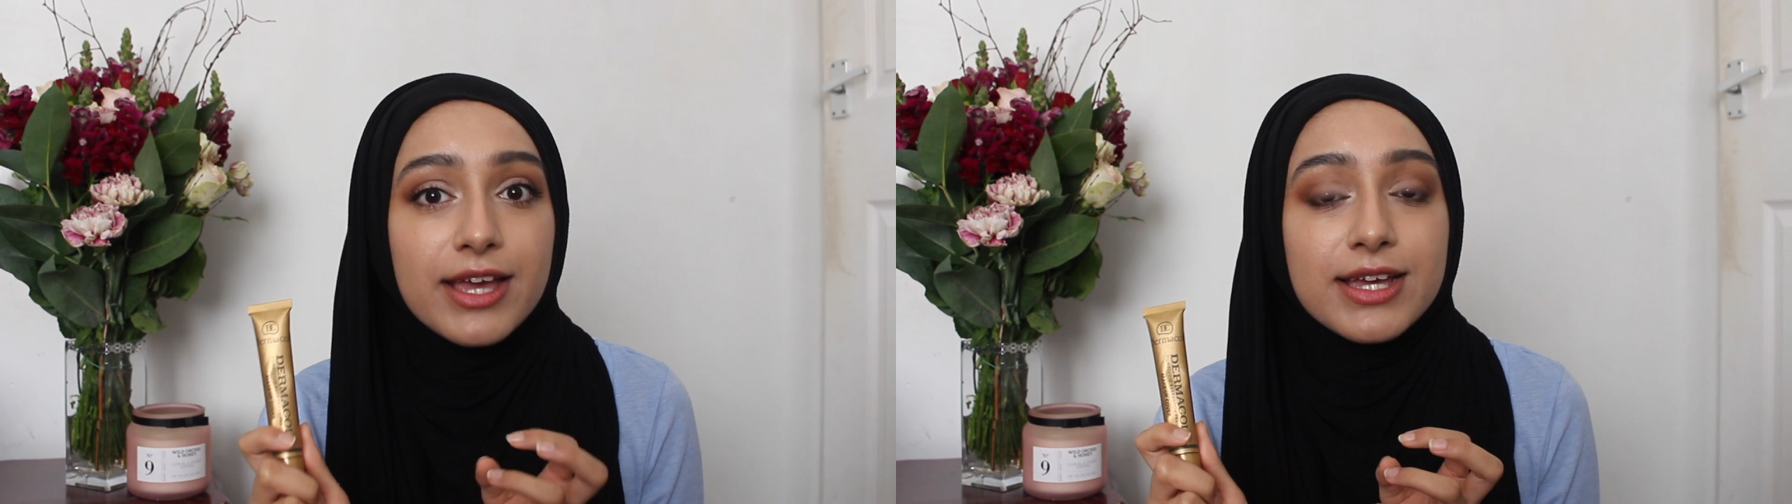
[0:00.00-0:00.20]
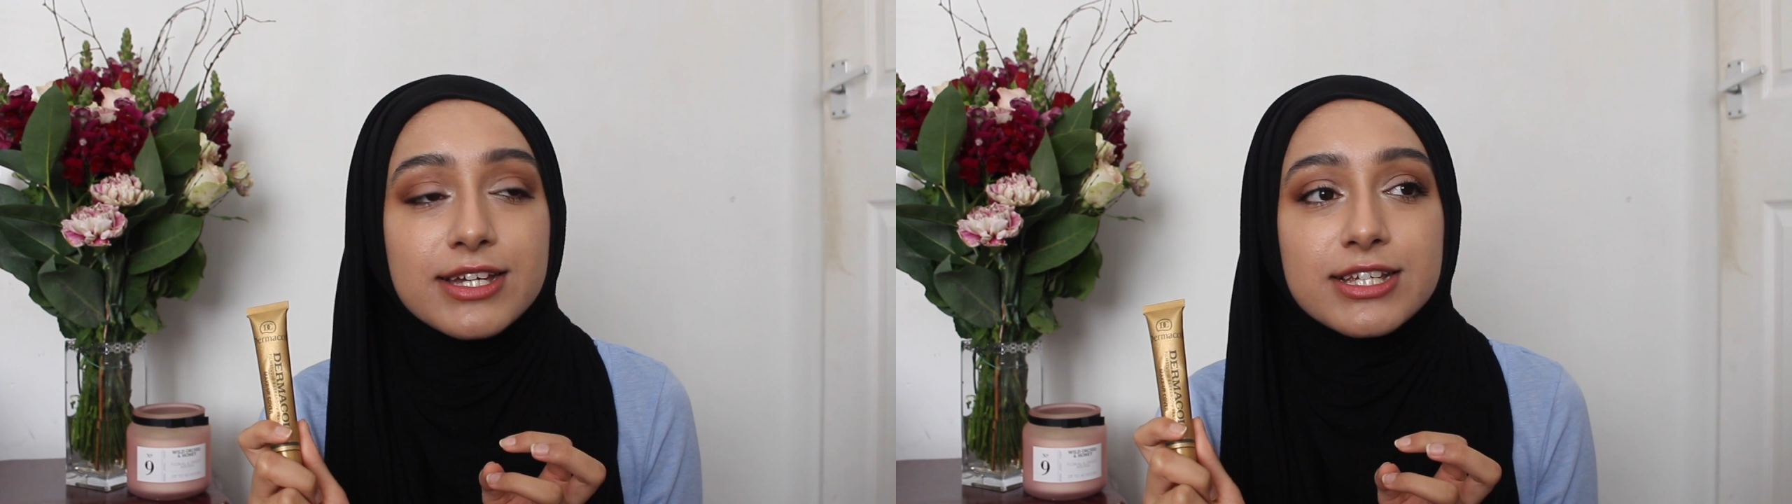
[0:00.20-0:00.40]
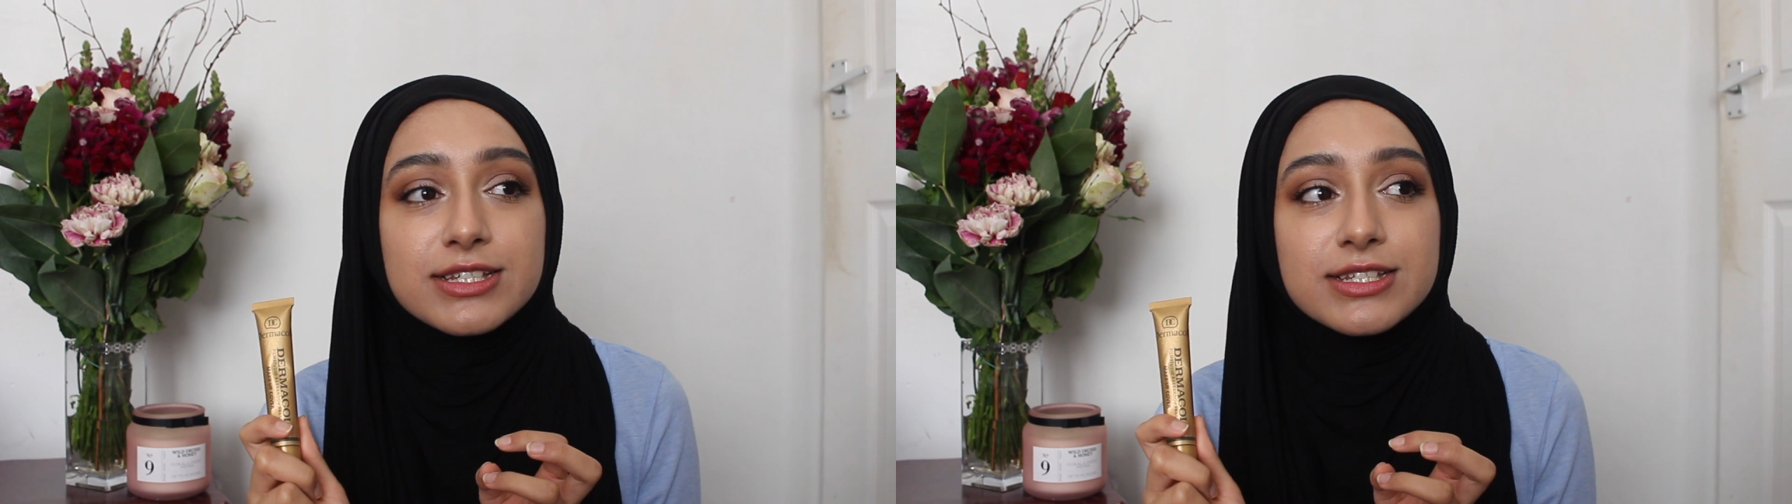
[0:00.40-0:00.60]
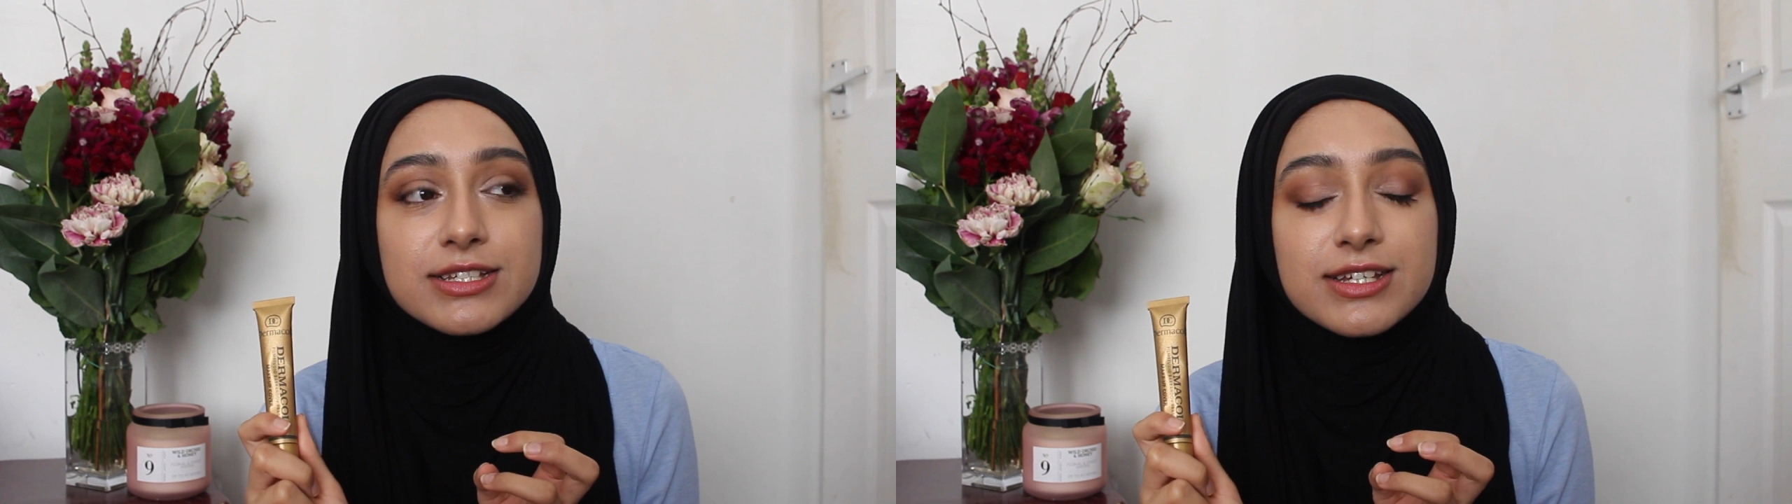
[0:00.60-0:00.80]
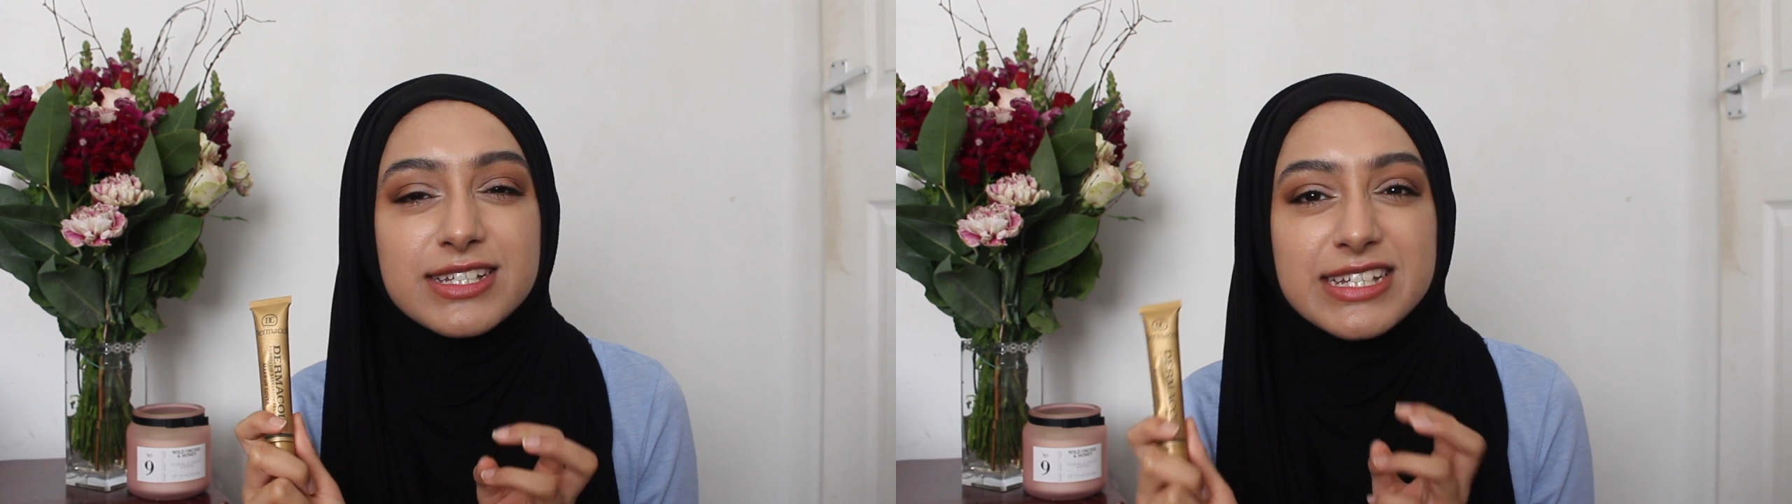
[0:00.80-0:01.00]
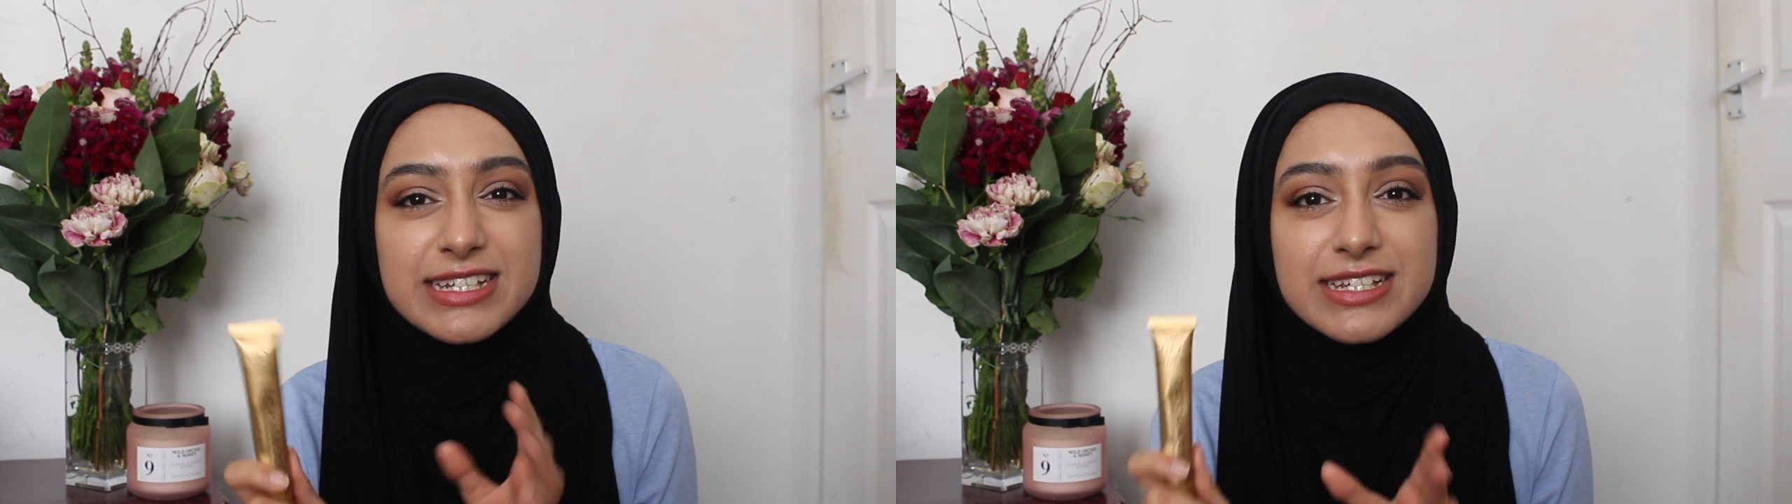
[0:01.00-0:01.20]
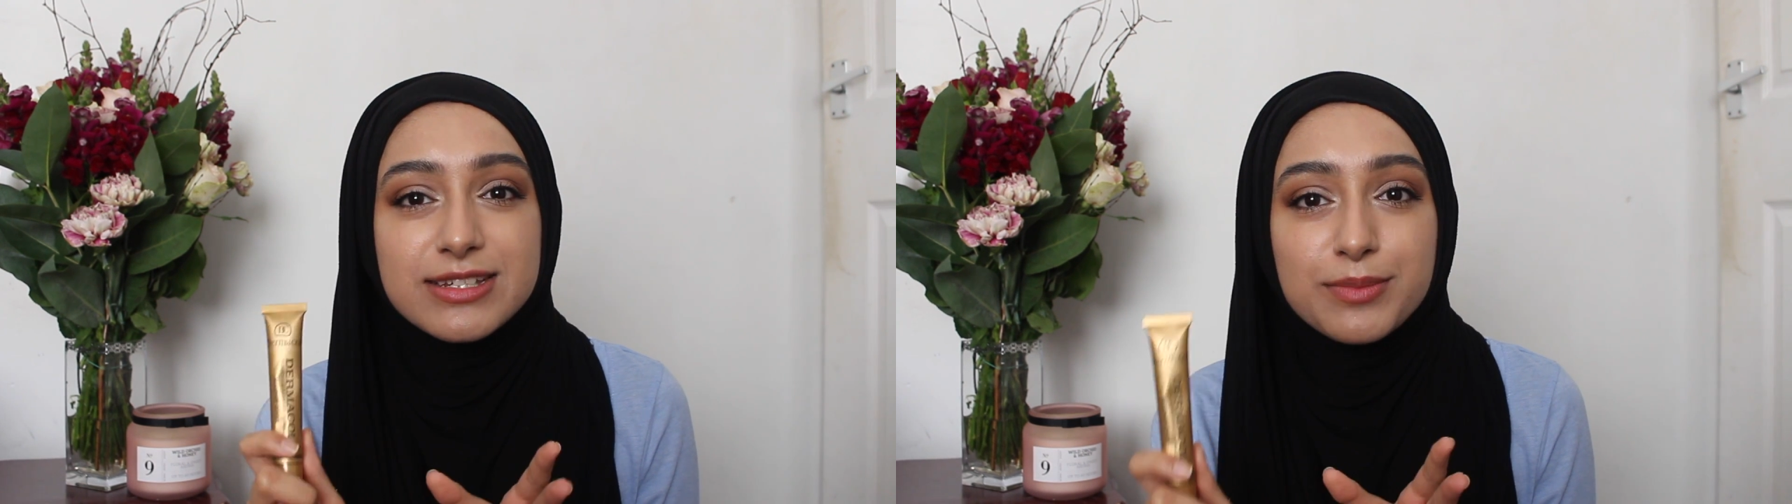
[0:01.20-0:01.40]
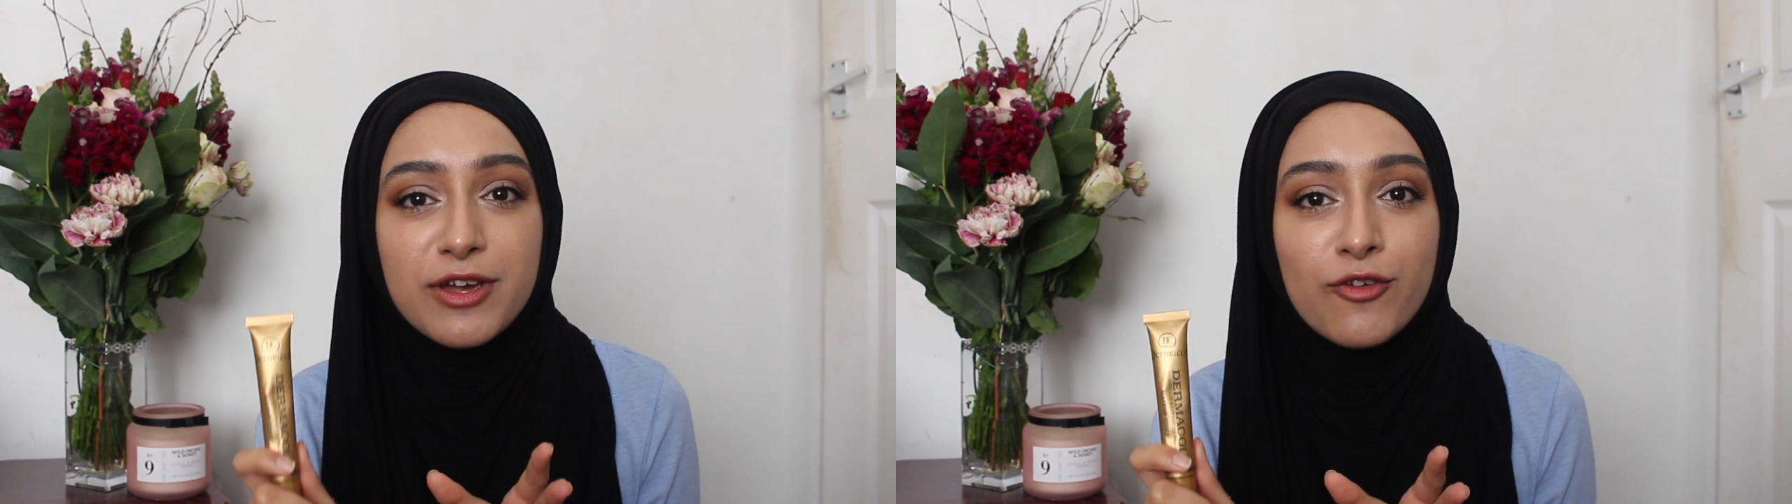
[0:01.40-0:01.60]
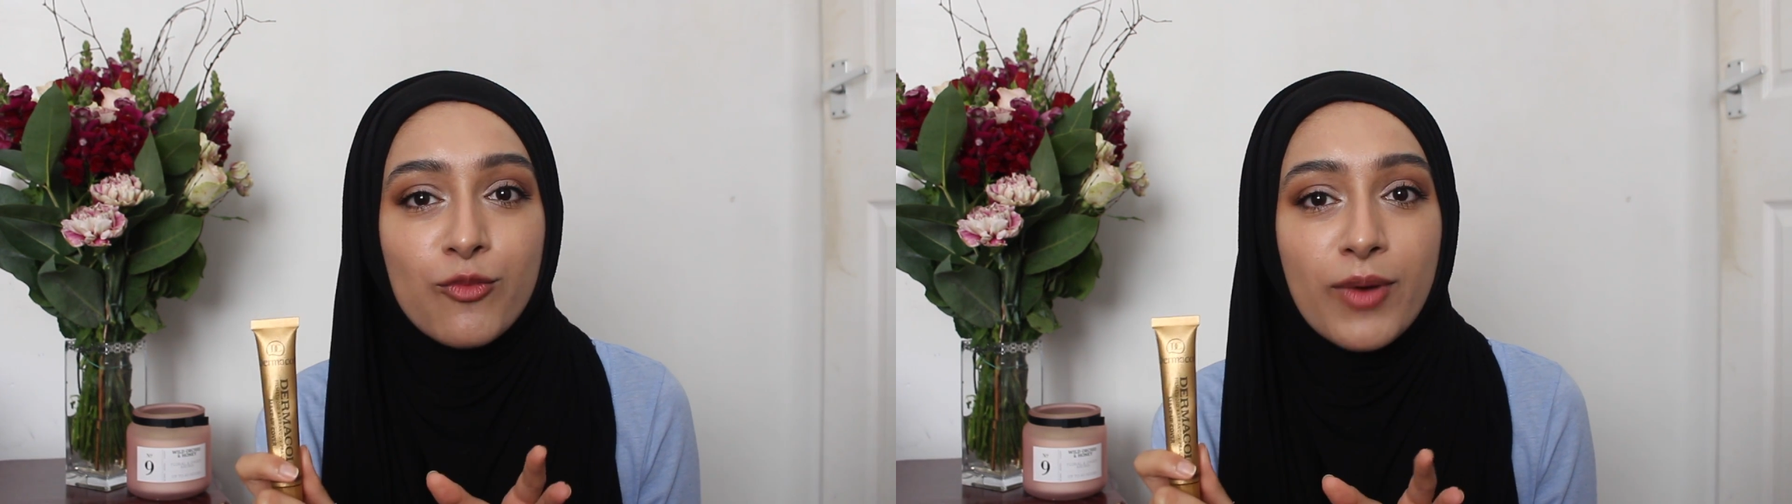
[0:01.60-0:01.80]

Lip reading: It did need a bit of